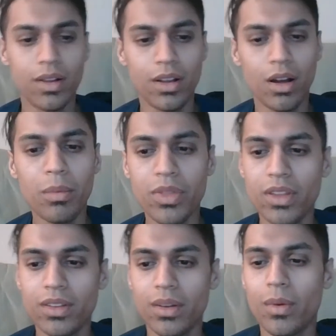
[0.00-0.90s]
couple of
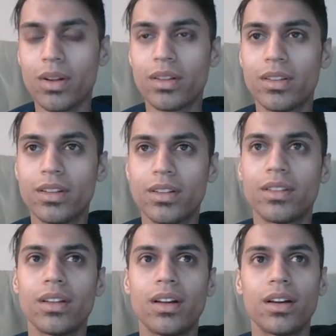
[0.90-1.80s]
things I wanted to
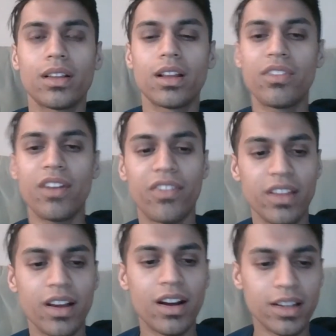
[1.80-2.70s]
just clarify for
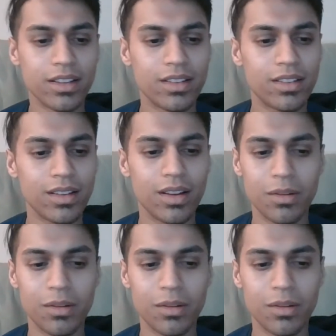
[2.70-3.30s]
the audience.